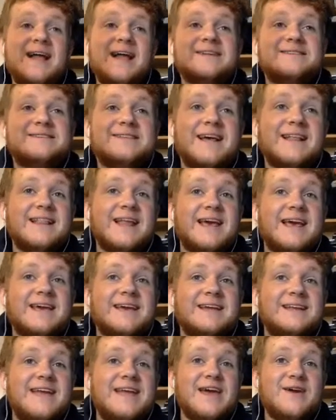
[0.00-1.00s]
It's that
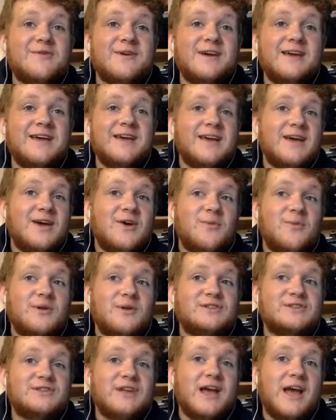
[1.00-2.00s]
like canary
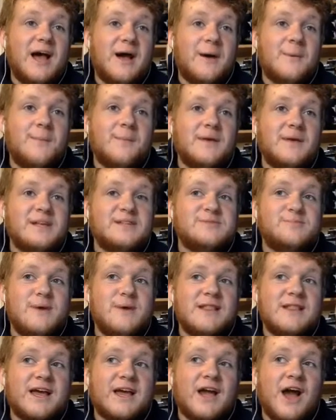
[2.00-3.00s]
which um, is
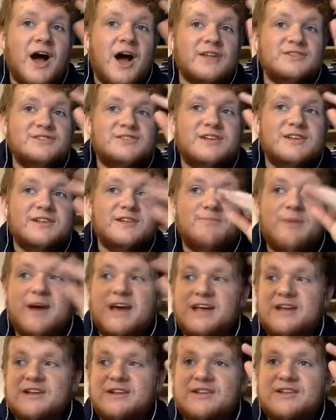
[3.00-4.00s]
being like hunted
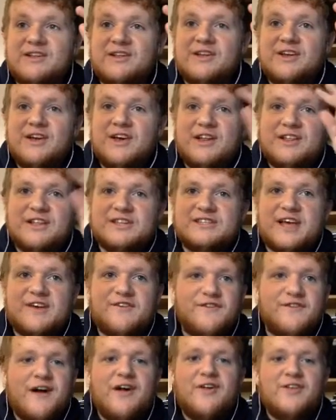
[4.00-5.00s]
by this
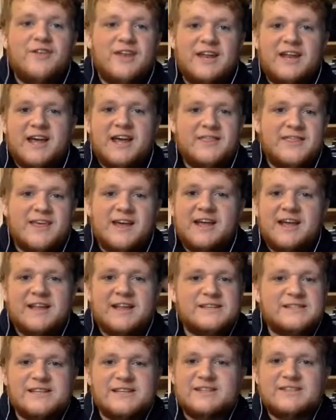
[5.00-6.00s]
like falcon, I think,
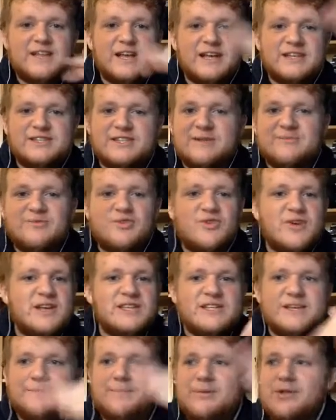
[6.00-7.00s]
and it's in like some
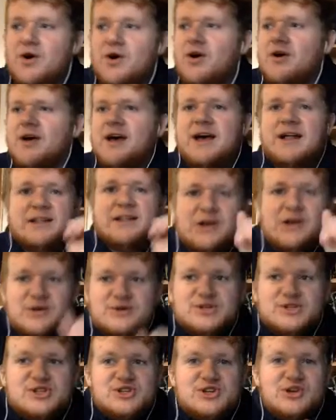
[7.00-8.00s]
crazy plot.
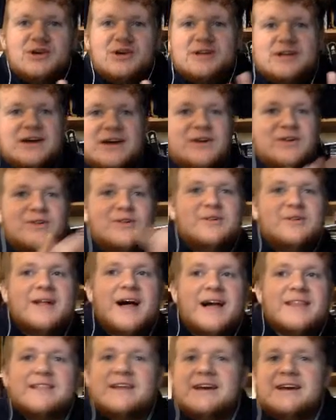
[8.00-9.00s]
Little Stuart Little
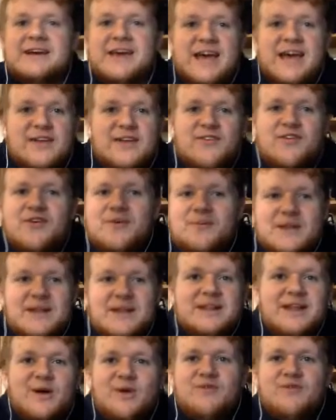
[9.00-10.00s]
and the kid from
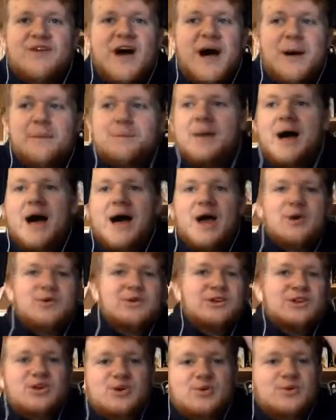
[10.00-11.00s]
The Little
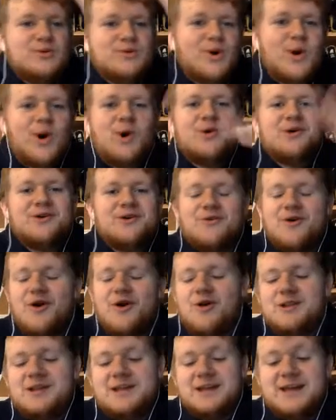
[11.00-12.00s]
Vampire and Hugh Laurie are
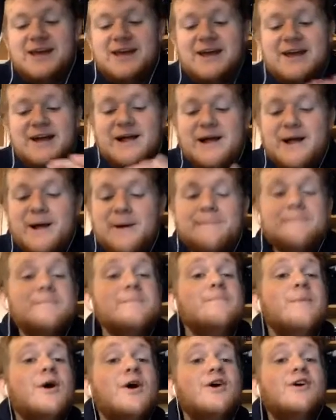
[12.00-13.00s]
all in it.
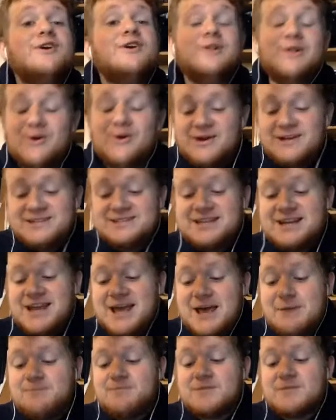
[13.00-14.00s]
Margalo is the
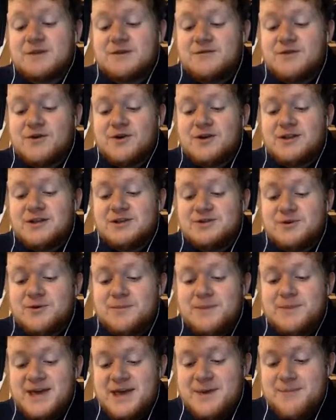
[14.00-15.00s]
name for our
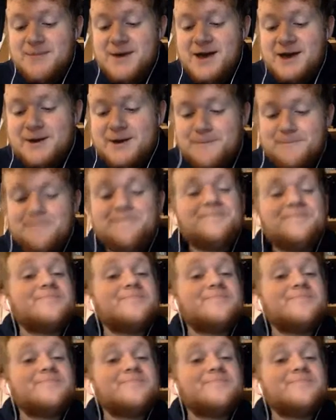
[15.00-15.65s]
little Pikipek.